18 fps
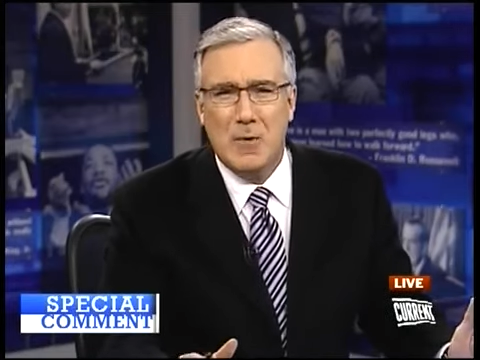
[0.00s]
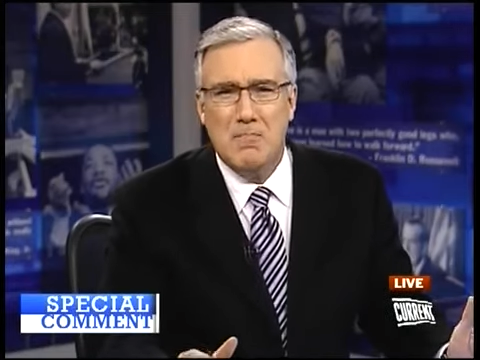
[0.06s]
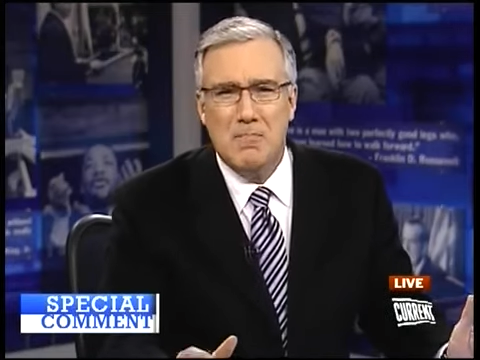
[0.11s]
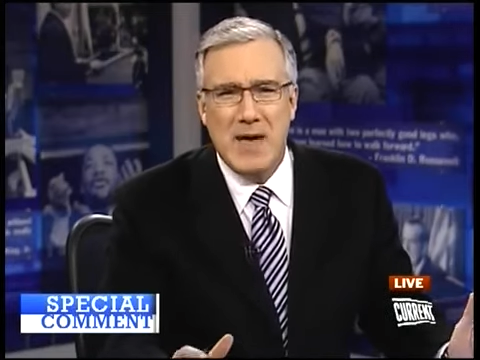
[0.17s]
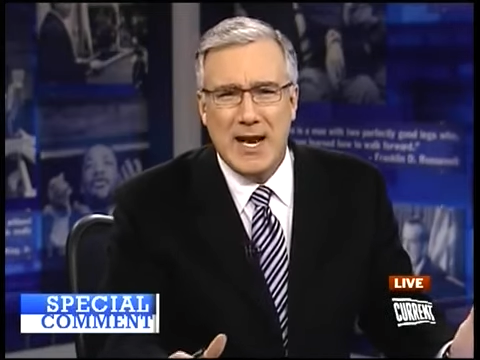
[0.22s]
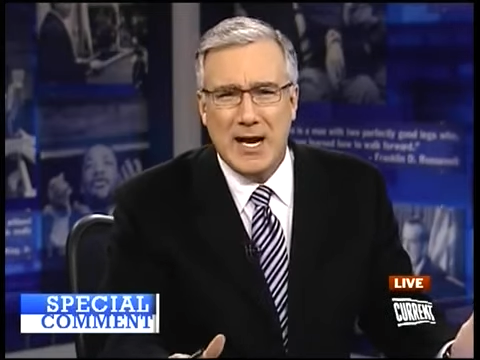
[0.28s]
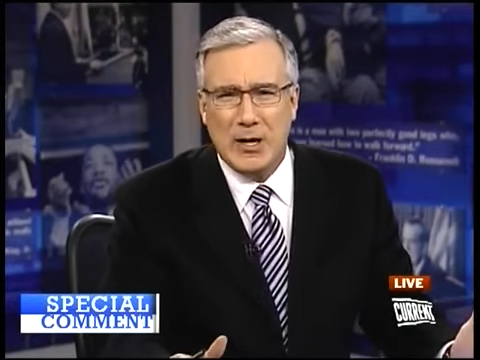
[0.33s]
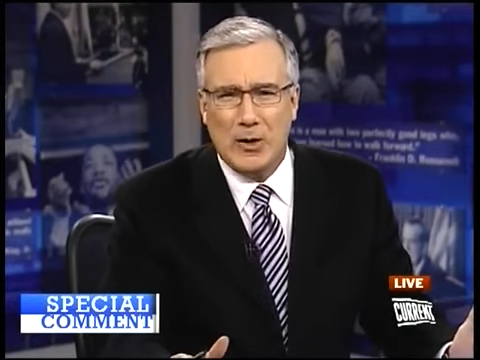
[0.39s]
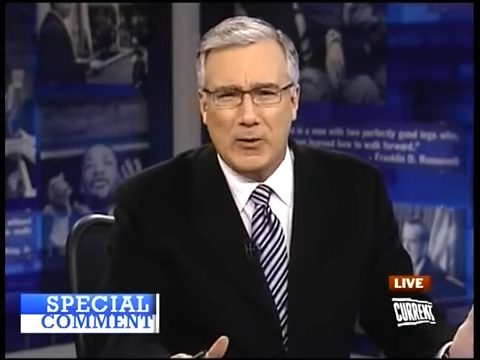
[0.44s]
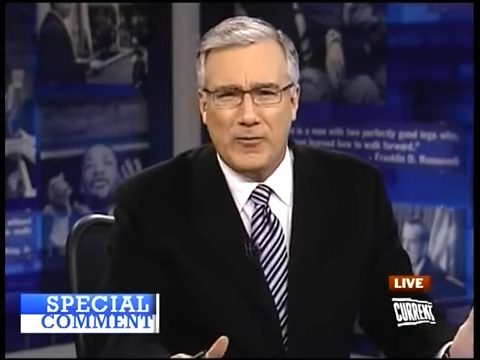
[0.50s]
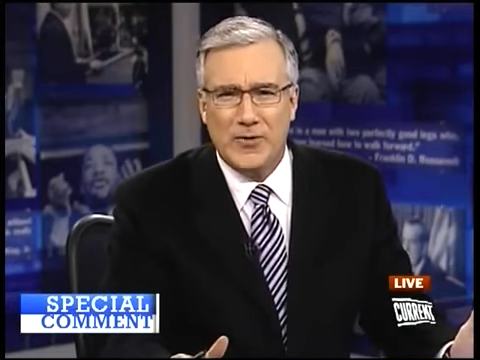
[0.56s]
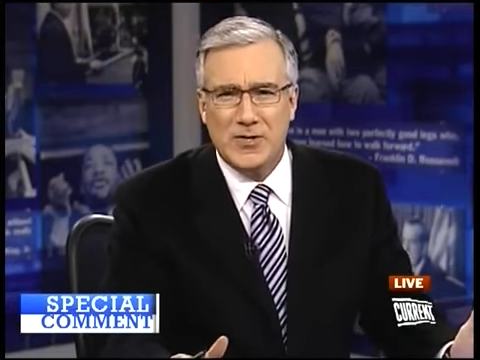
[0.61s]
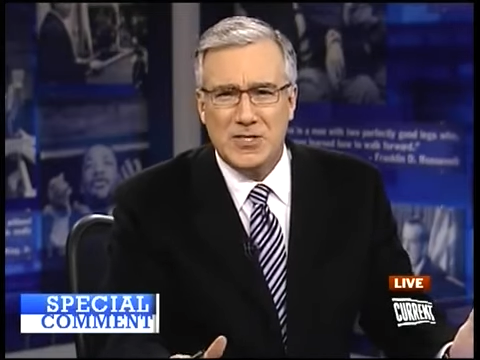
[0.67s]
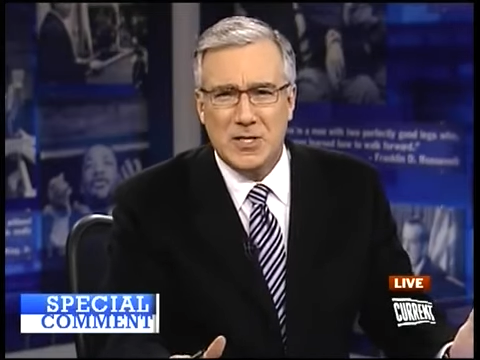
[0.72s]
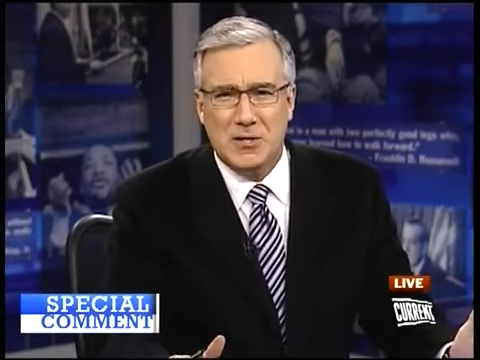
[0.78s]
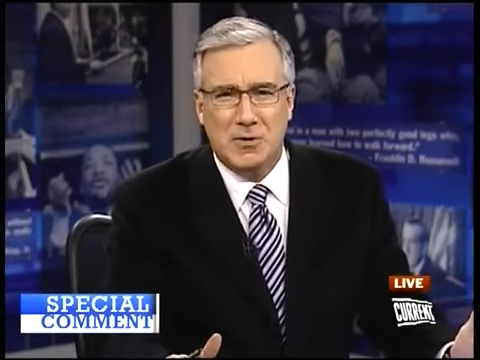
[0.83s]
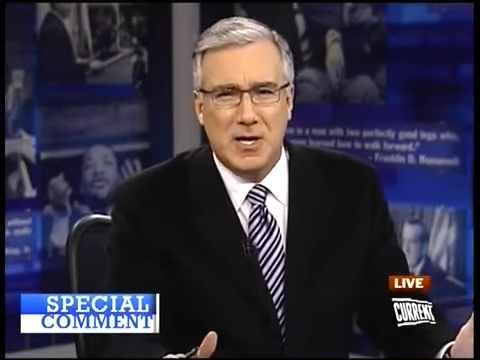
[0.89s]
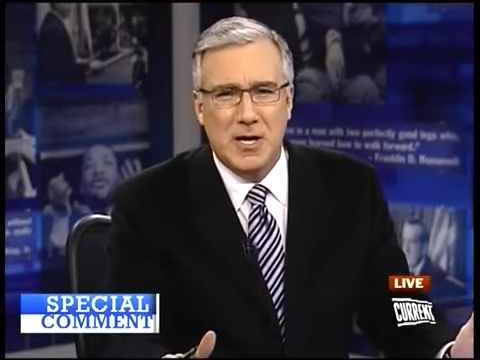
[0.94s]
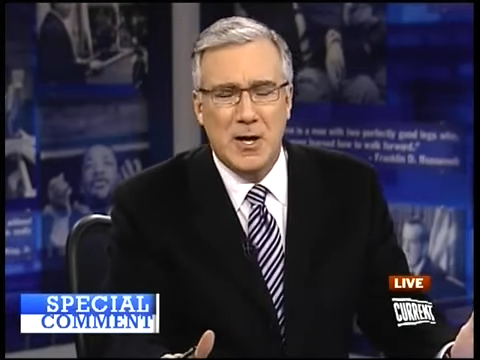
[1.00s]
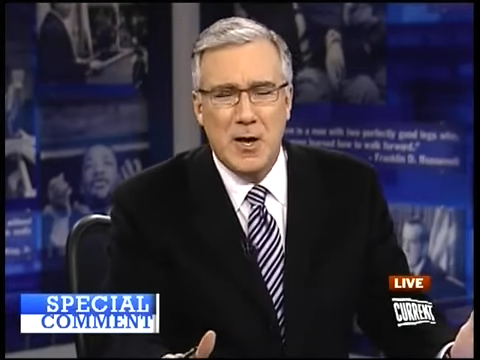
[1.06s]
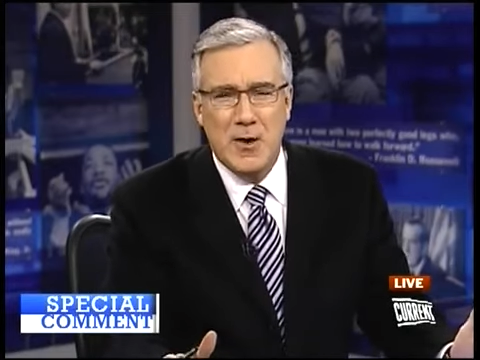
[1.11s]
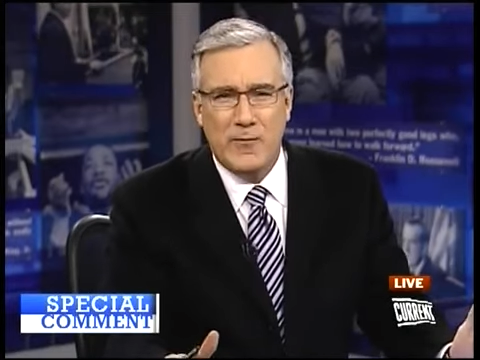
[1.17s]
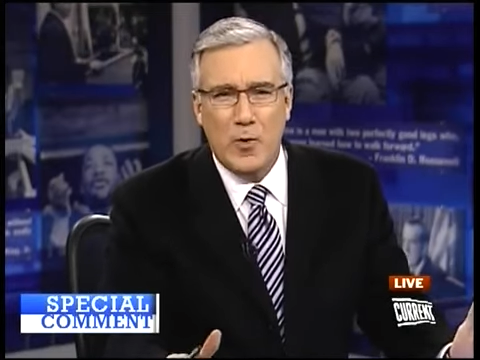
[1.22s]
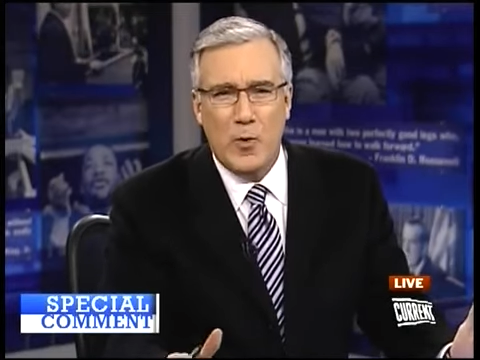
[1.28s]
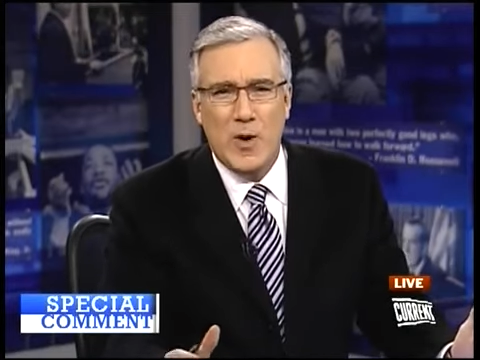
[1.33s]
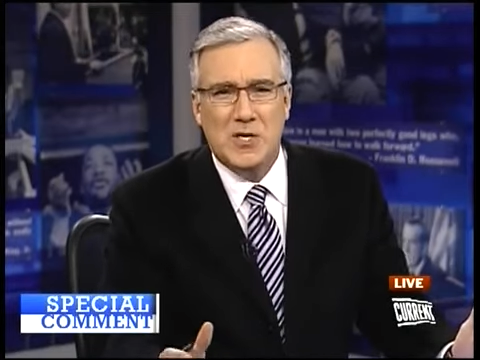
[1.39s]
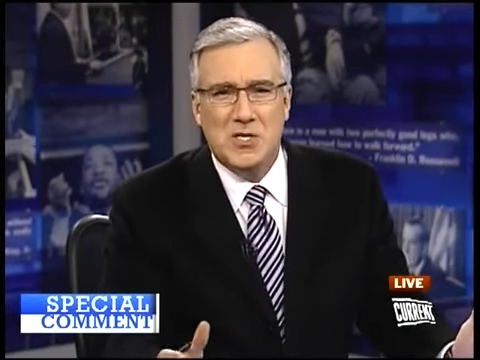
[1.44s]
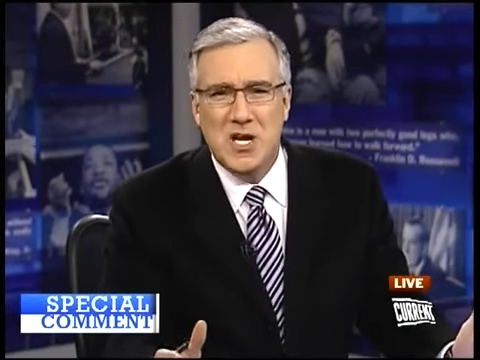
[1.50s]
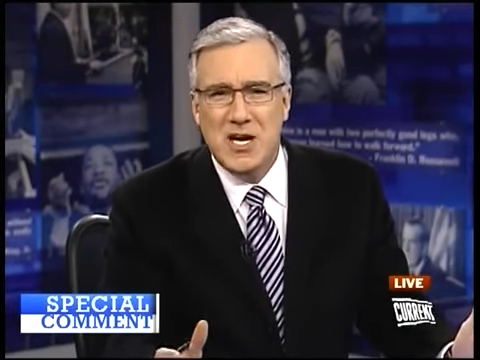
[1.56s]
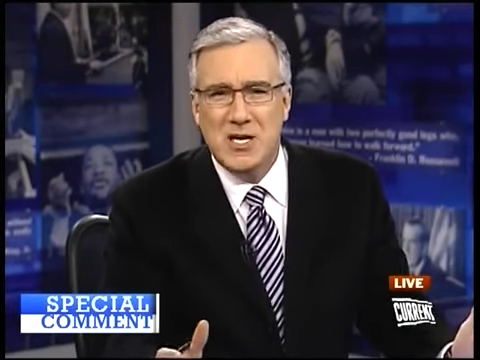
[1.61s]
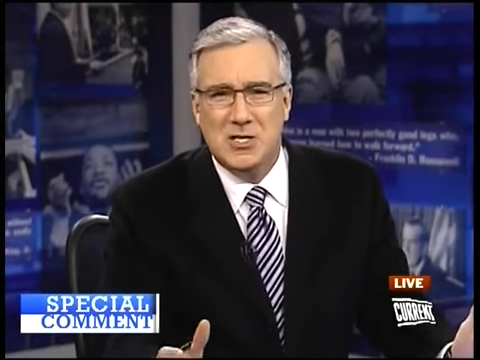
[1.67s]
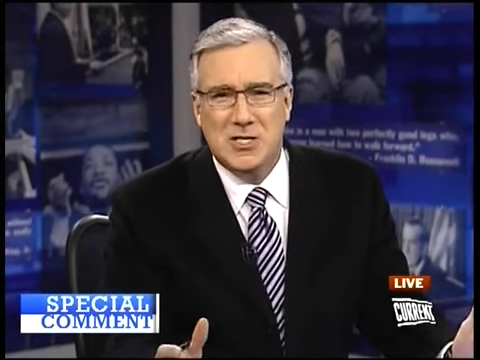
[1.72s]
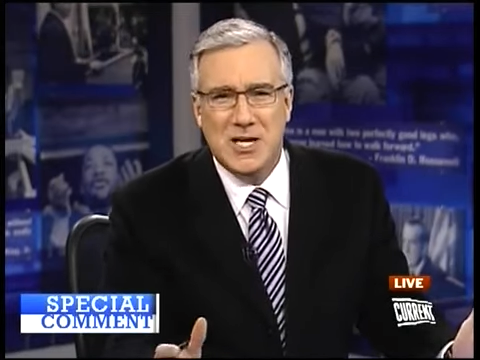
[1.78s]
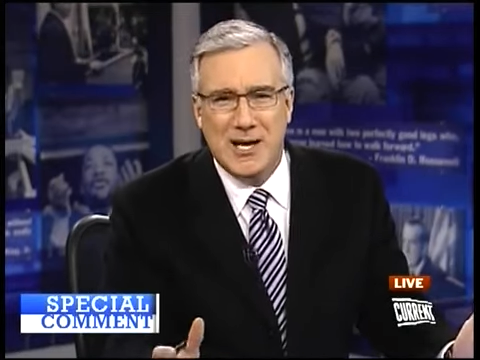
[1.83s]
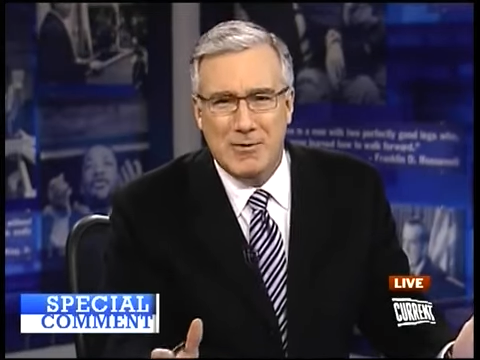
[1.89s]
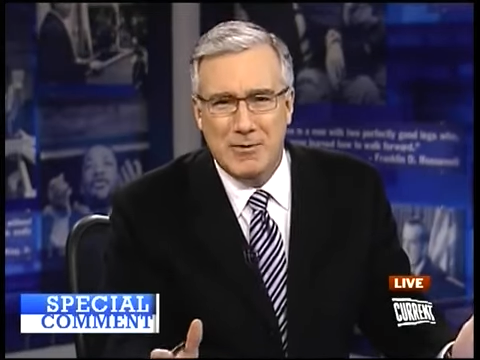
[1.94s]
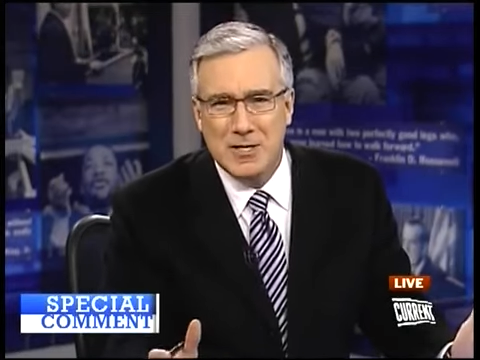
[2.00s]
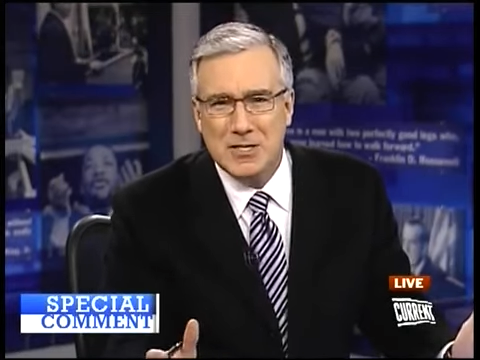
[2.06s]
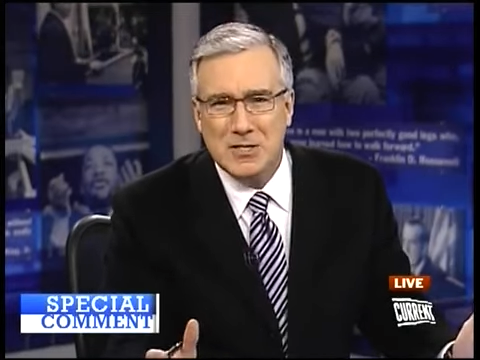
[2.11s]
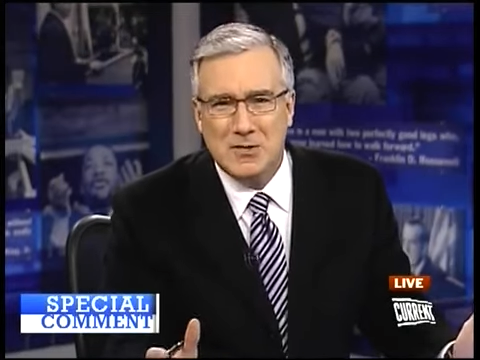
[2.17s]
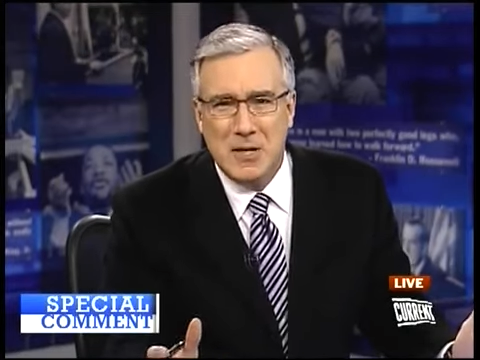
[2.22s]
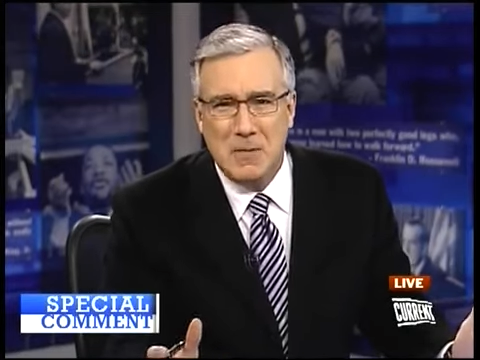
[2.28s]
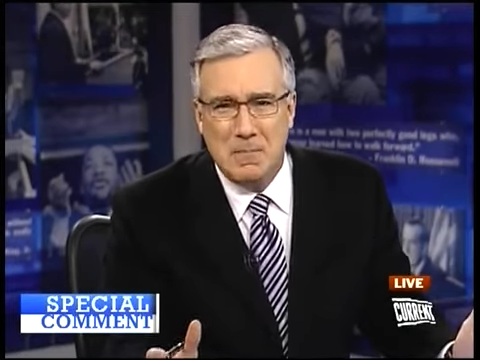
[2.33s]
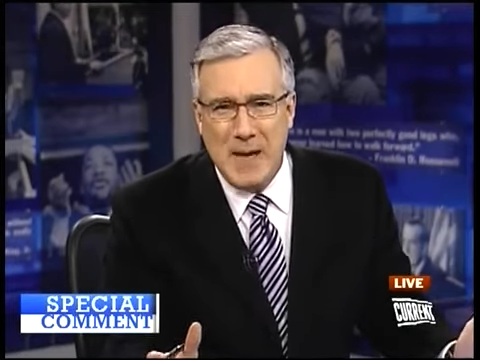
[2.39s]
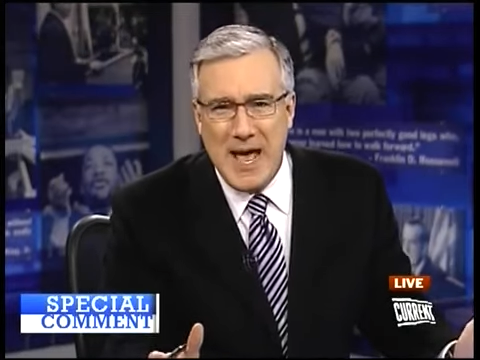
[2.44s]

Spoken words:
medical facility for which he generously